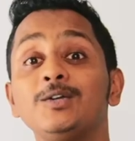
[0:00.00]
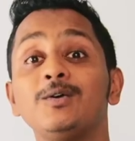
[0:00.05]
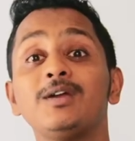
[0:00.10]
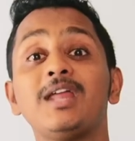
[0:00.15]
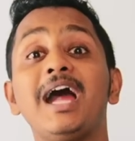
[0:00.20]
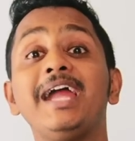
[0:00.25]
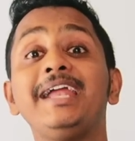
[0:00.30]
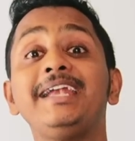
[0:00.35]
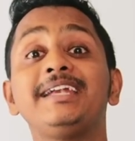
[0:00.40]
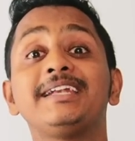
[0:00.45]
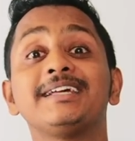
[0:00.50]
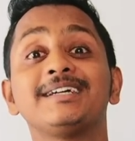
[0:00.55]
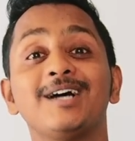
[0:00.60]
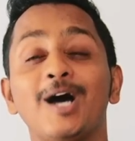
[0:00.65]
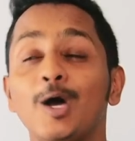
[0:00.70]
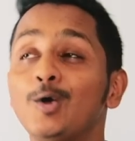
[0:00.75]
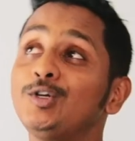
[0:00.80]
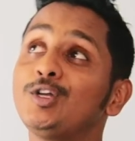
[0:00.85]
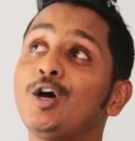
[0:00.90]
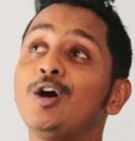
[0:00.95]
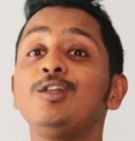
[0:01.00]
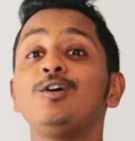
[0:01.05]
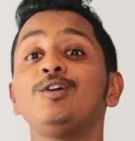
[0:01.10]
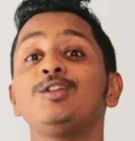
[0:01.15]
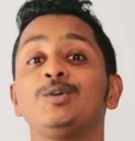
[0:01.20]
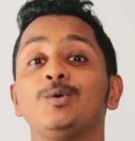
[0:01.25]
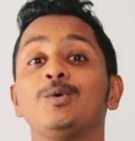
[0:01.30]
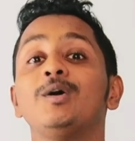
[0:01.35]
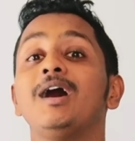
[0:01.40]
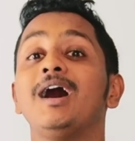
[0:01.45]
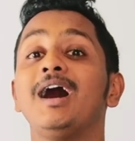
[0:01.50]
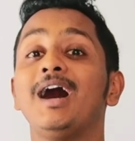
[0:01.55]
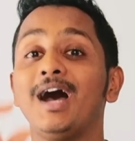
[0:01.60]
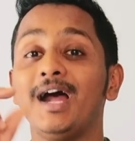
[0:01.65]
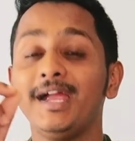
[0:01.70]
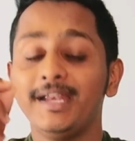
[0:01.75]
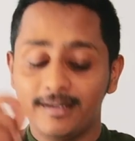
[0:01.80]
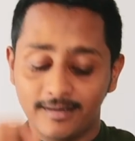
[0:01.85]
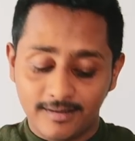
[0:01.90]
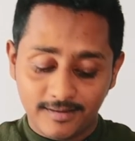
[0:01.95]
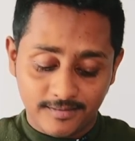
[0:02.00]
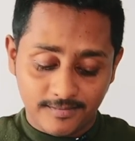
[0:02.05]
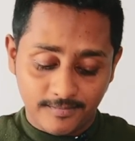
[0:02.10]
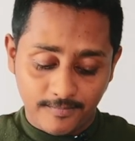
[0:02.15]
your height? How tall are you? Height.